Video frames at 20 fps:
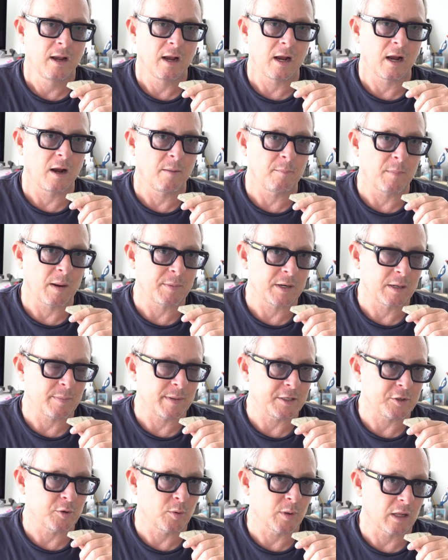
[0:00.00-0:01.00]
I'm going to
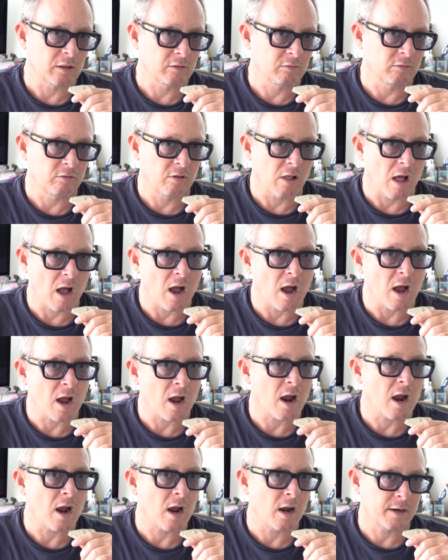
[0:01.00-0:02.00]
be doing a
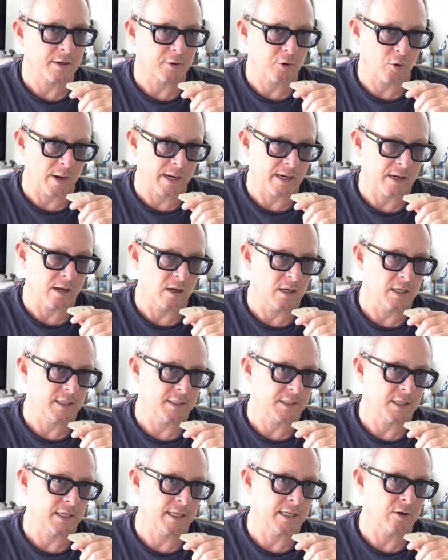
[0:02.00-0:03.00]
lot of great
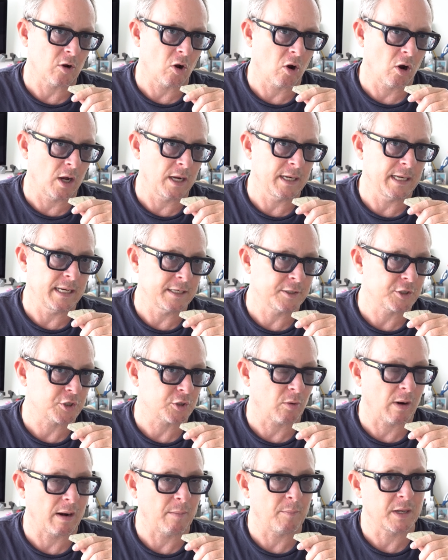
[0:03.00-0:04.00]
content on
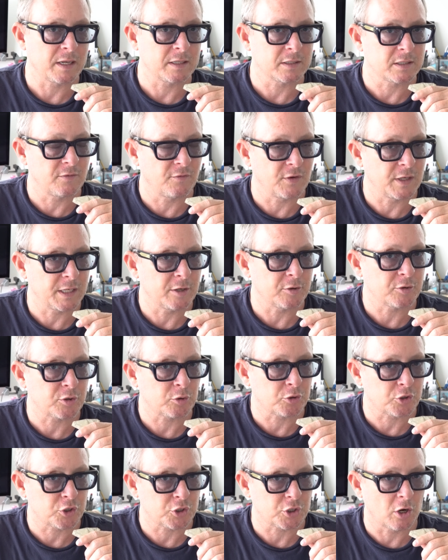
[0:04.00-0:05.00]
Instagram because the videos
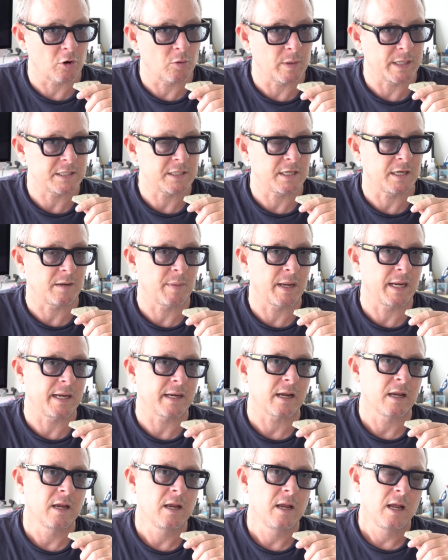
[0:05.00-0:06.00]
are so easy to
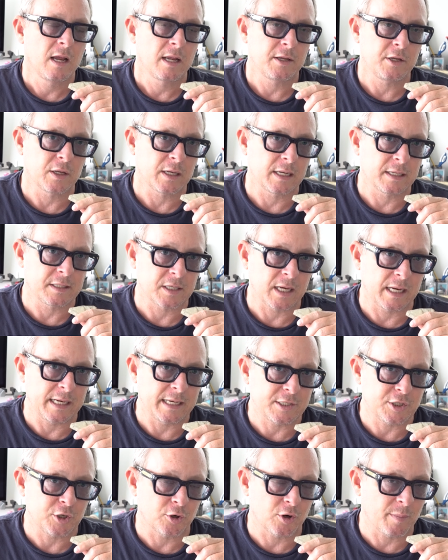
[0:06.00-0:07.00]
make. It's
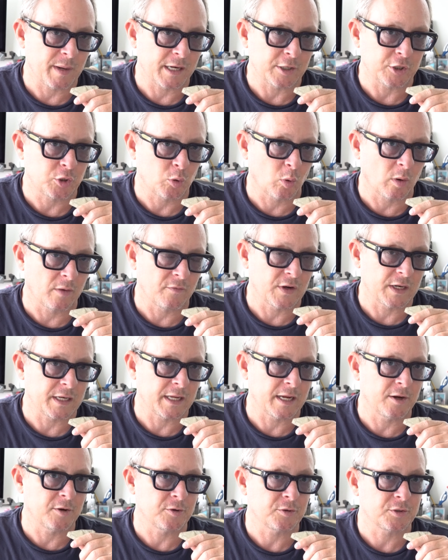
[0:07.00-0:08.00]
easier to make short
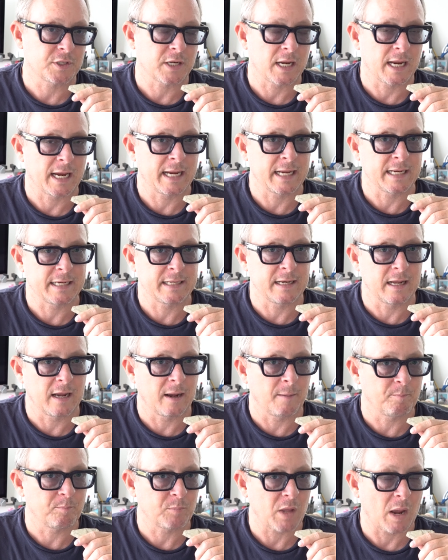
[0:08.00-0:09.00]
videos, and
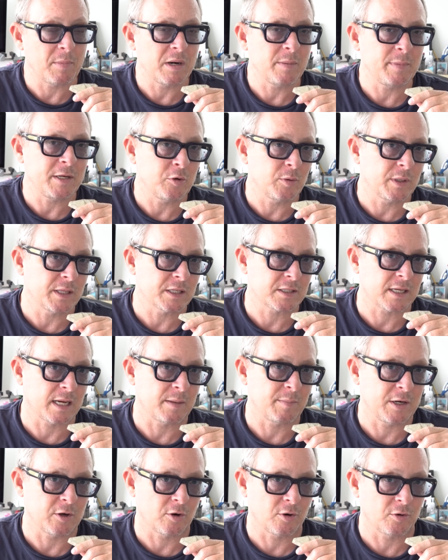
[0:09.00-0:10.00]
I'm going to be doing the
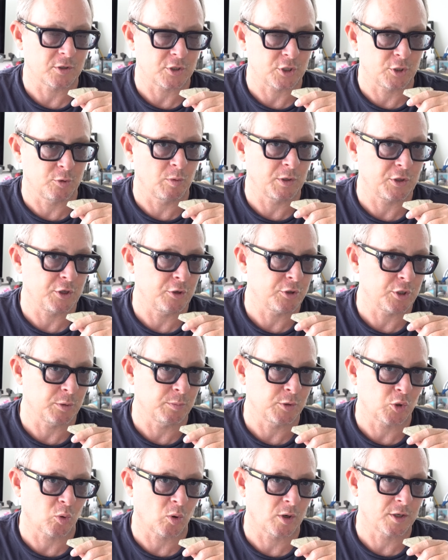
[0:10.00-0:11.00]
same here too with
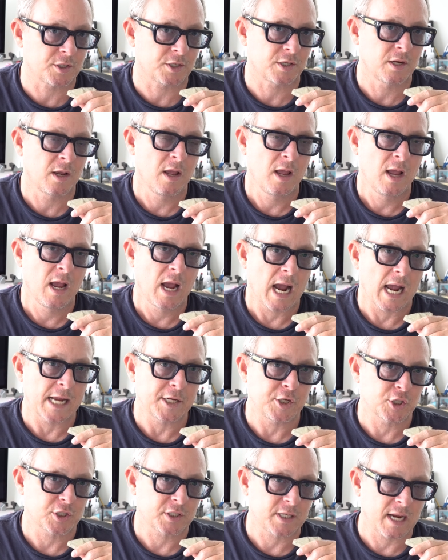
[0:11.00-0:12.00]
YouTube Shorts. I
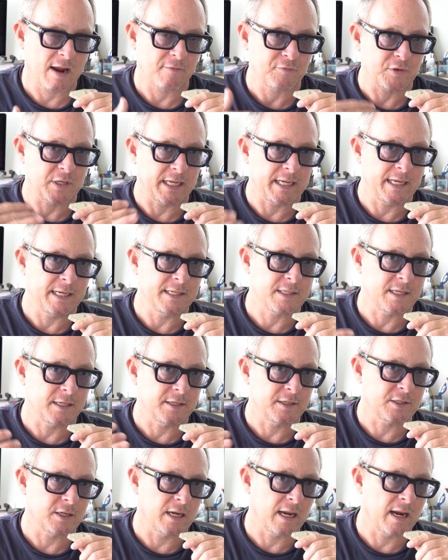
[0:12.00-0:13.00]
just have to ease
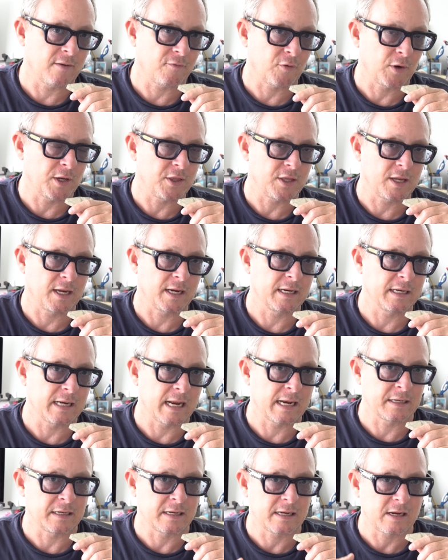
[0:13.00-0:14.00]
into everything
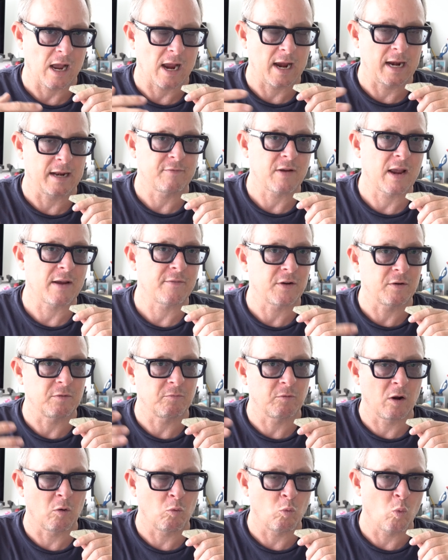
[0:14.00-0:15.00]
and kind of have
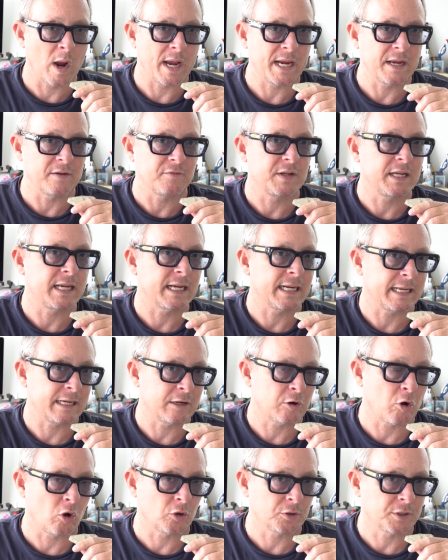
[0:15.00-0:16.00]
a way of getting
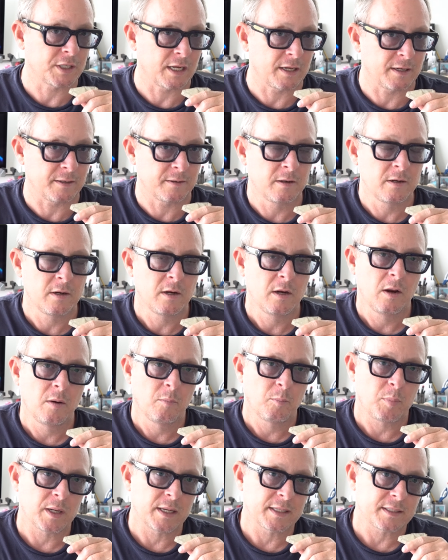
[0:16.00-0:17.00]
it all done.
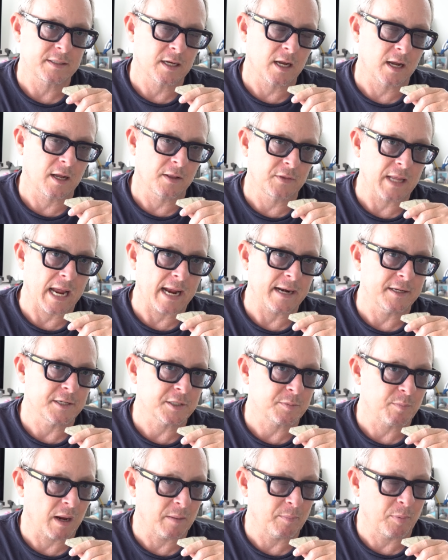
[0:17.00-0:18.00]
But that
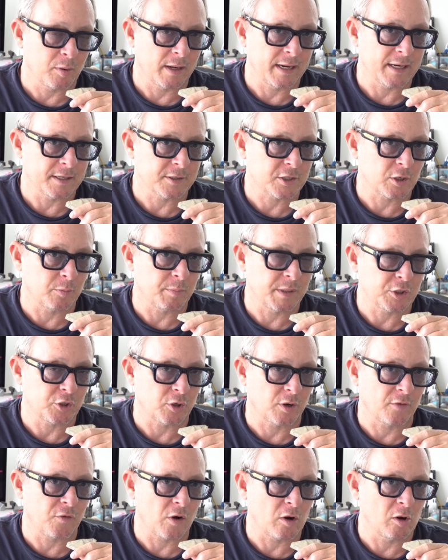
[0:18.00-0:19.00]
is my plan, so be
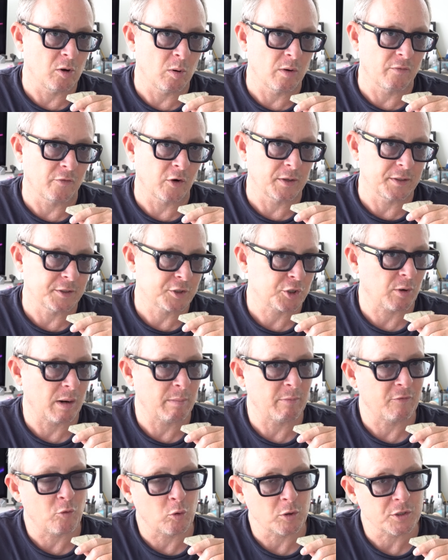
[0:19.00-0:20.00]
sure to follow over on
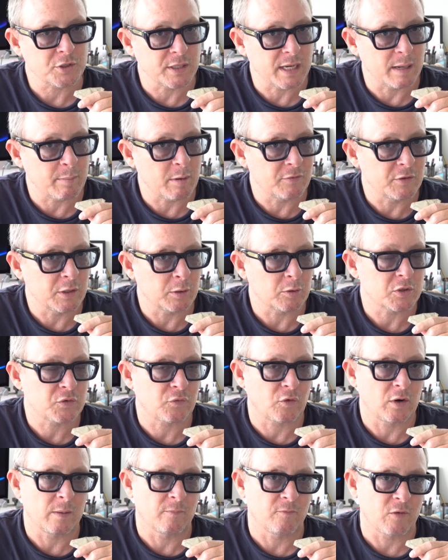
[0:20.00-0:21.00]
Instagram. Of course, the name over there is
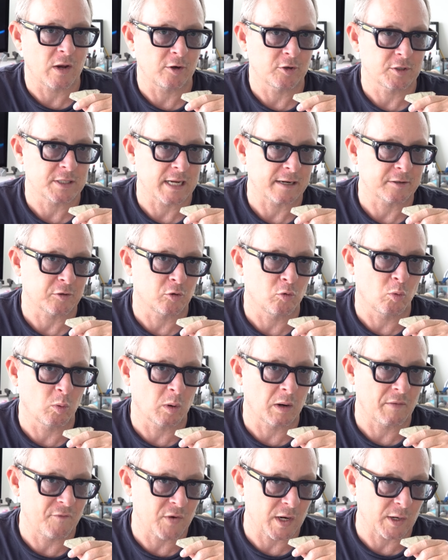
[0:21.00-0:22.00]
Freedom Fighter Tactical.
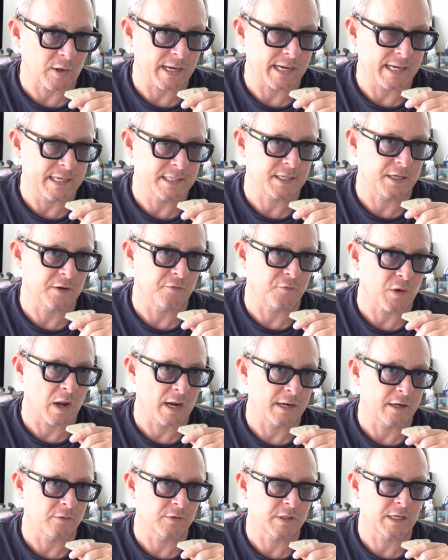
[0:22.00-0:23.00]
We're very easy to
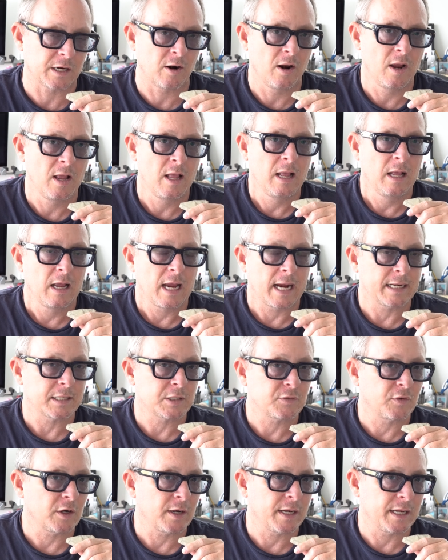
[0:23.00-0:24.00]
find over there, and
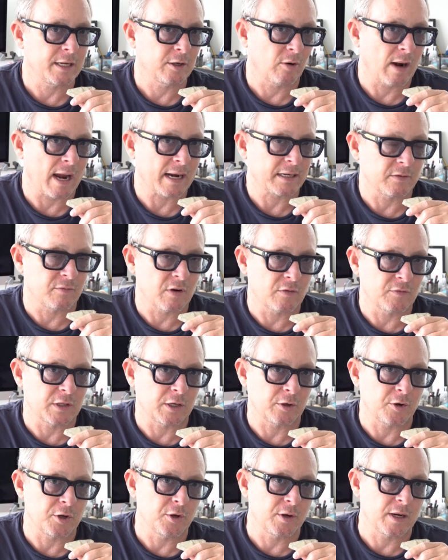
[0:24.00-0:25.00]
it's very interactive over
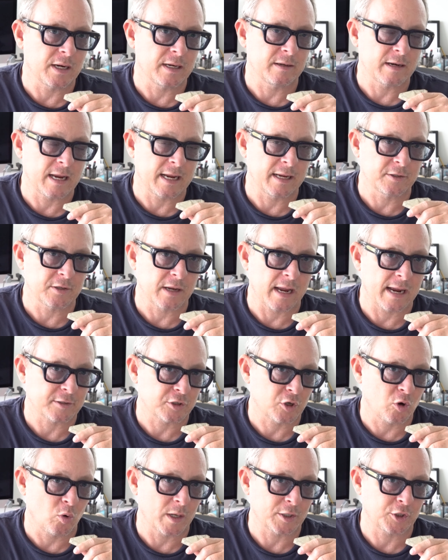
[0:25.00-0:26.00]
there. You can
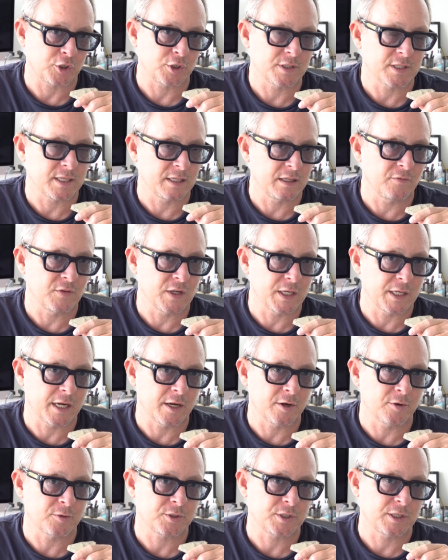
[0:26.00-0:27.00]
ask questions in the
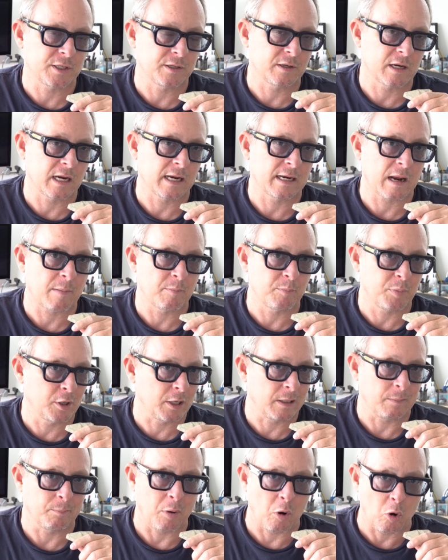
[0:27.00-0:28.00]
videos, and I'm
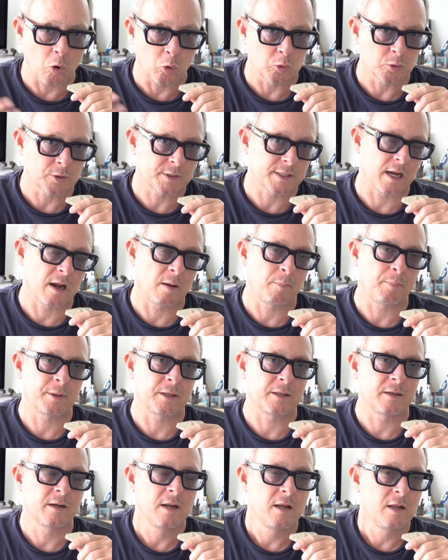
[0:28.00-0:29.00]
putting polls up,
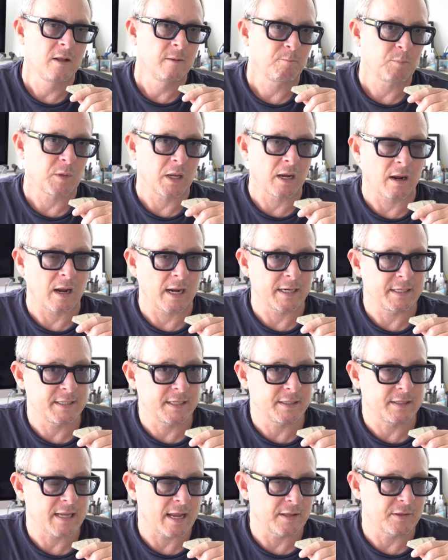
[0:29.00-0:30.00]
and I
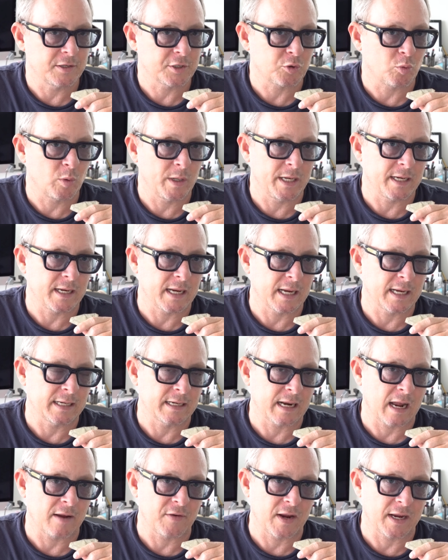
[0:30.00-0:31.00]
did that this week,
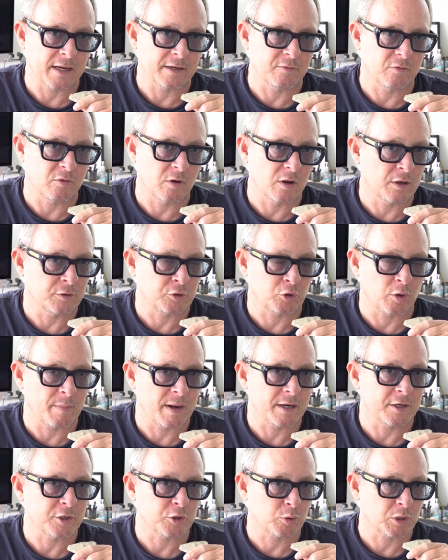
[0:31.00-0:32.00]
and I've had a
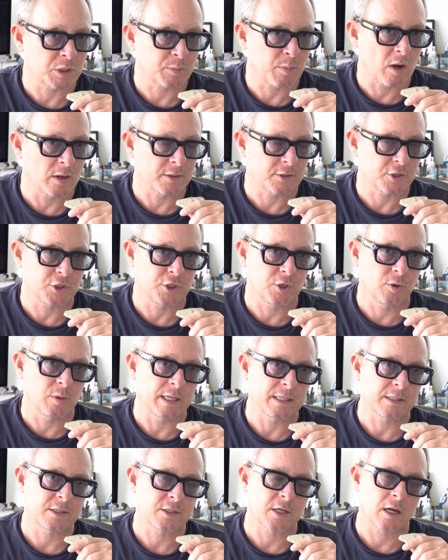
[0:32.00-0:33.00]
tremendous response to
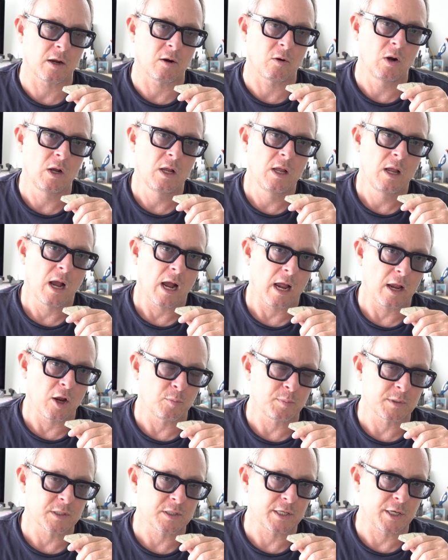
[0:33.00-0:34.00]
it. So I
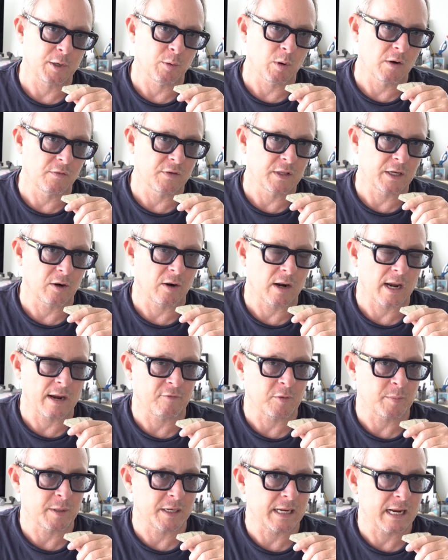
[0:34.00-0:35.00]
hope to see you over there.
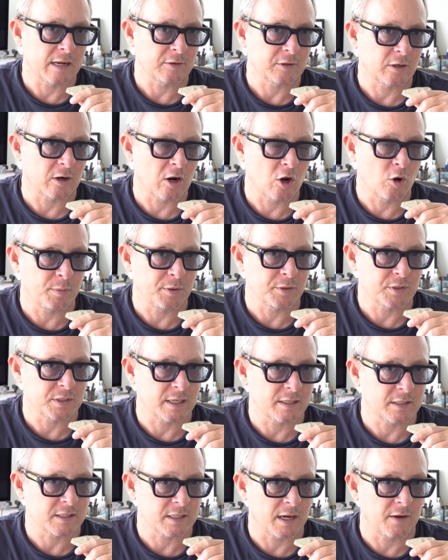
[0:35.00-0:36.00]
Everybody out there, I hope you
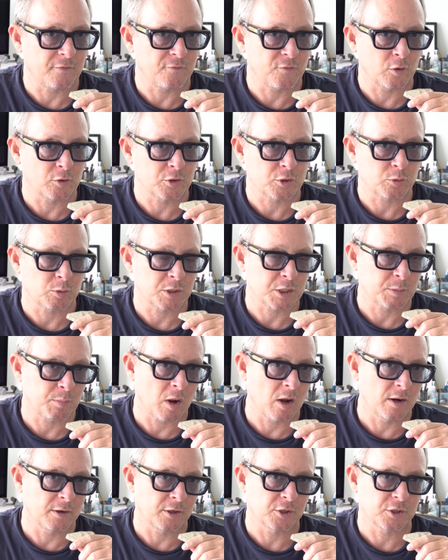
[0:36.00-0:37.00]
stay safe. First
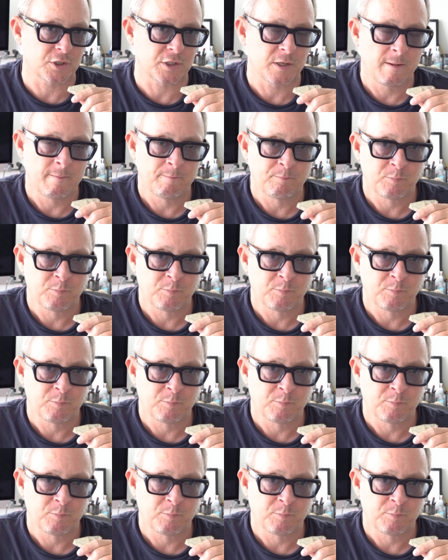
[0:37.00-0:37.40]
responders,